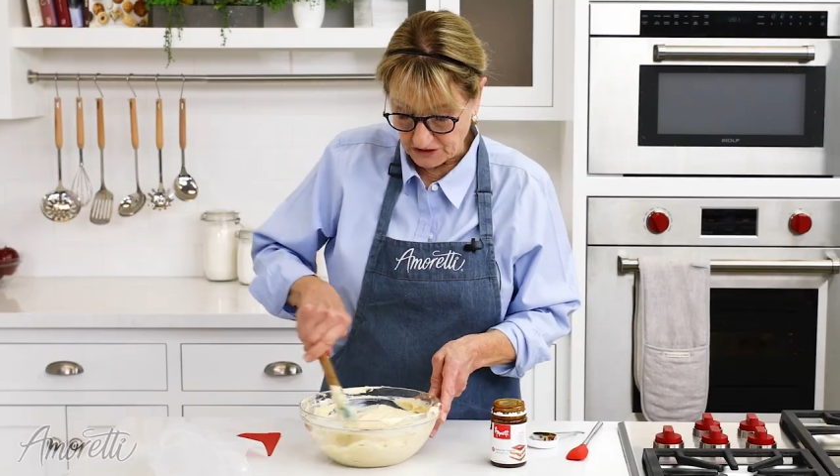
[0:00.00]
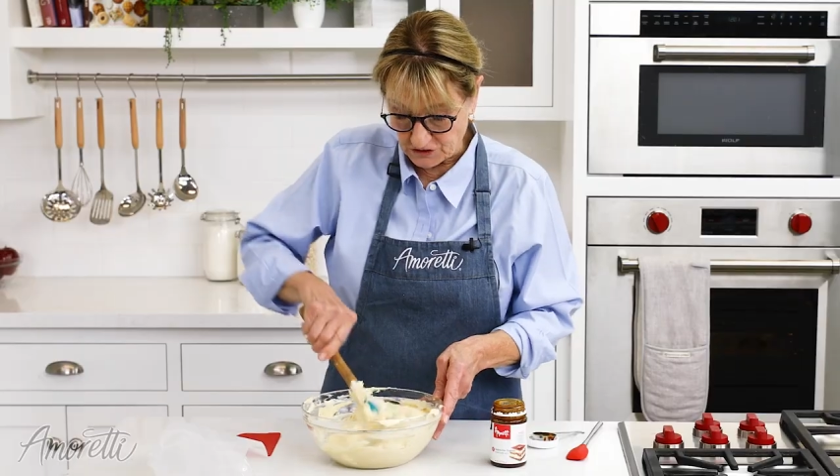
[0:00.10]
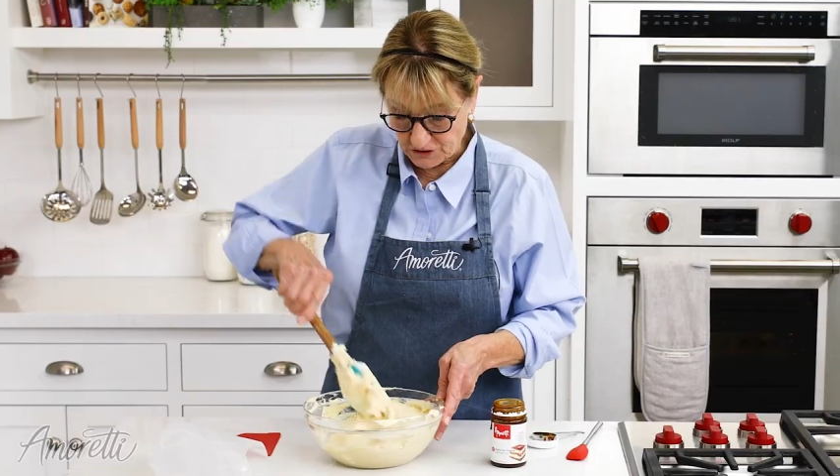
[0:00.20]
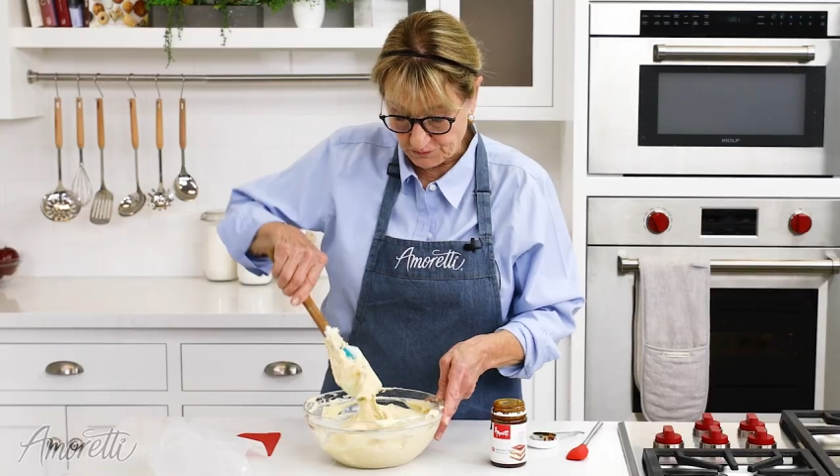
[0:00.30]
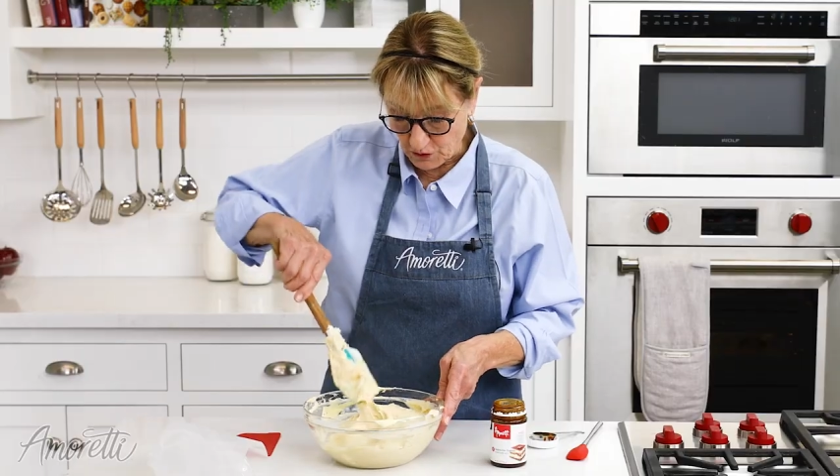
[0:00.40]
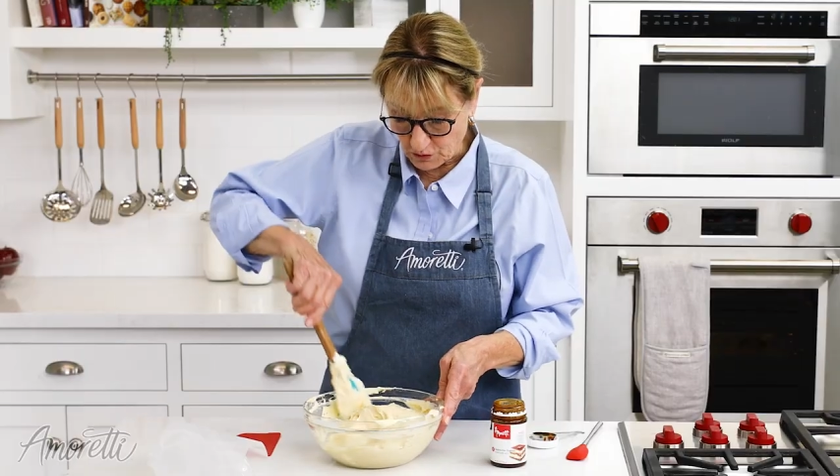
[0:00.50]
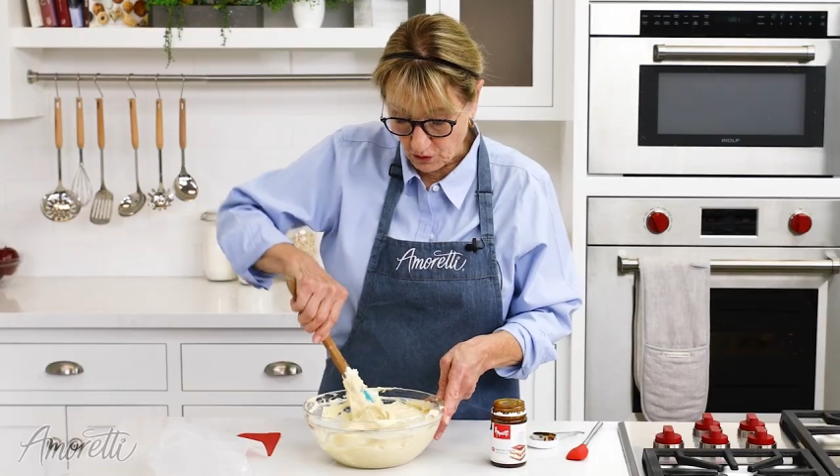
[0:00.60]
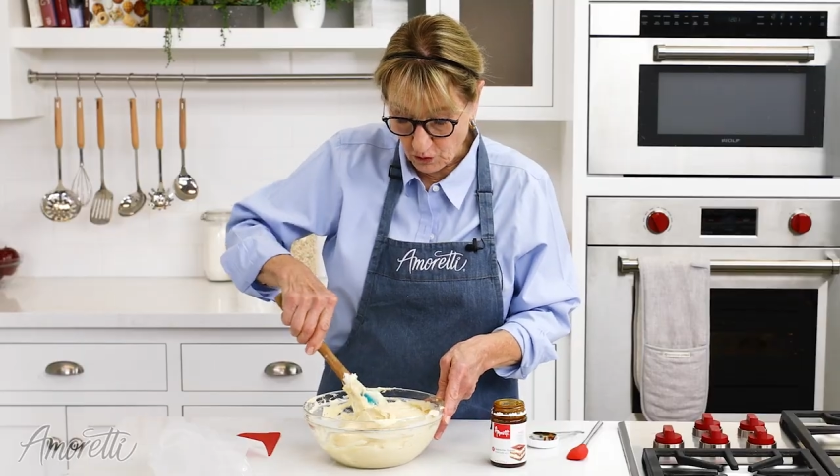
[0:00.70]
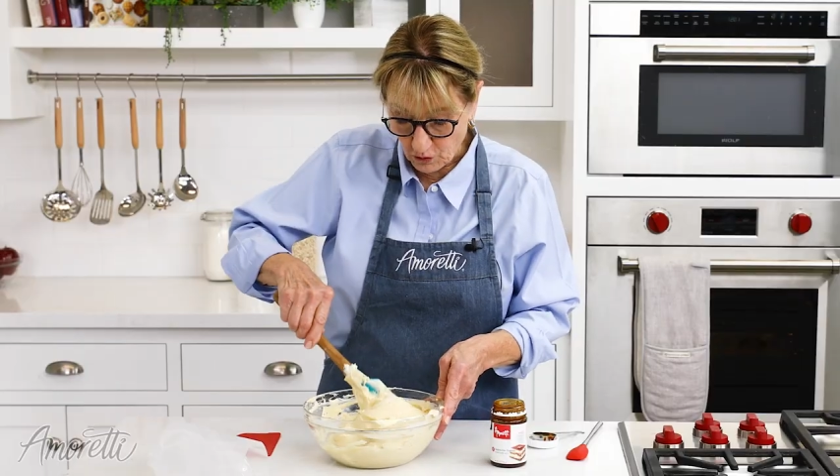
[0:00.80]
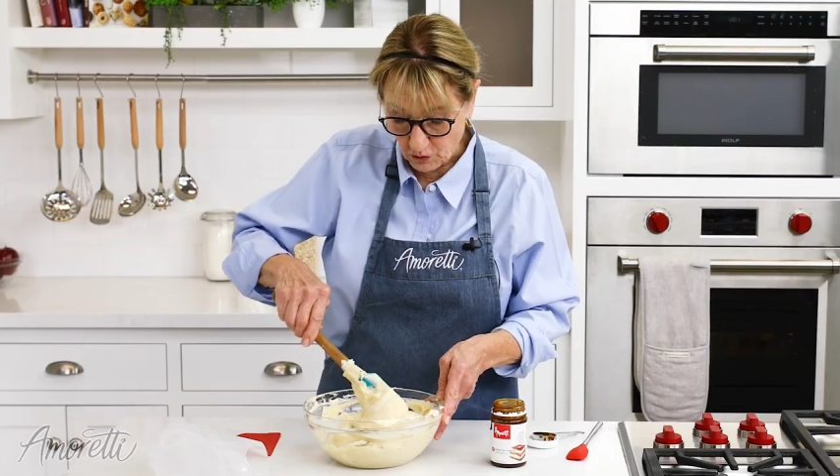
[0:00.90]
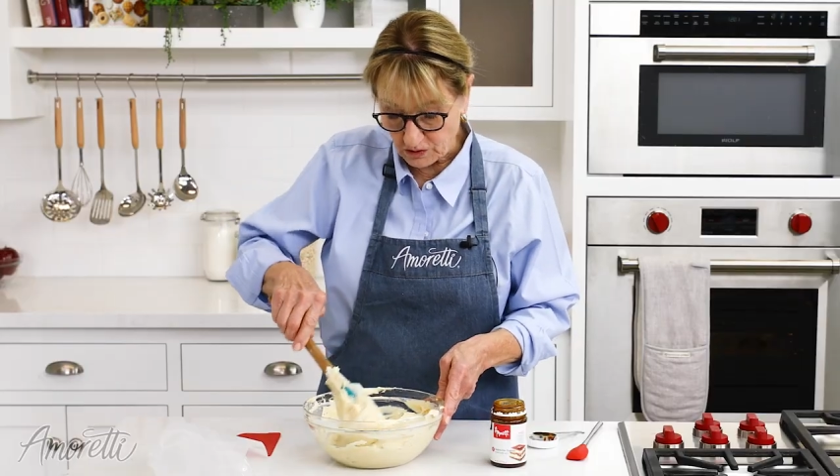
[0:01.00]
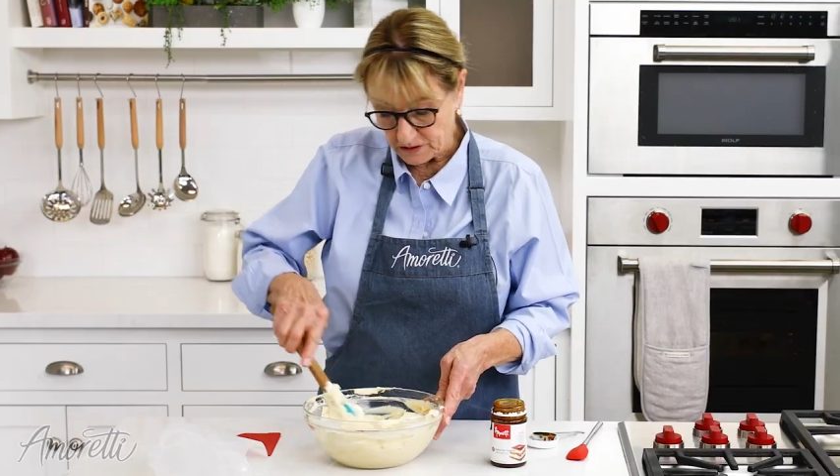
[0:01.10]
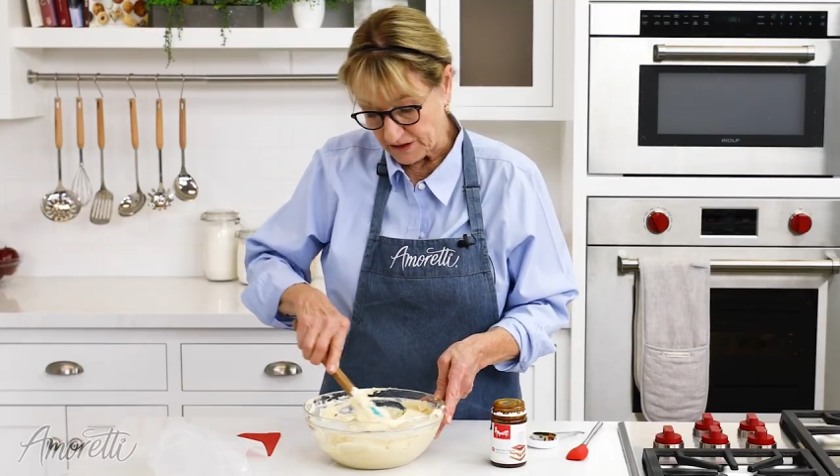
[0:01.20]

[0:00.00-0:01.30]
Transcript: and just poke a hole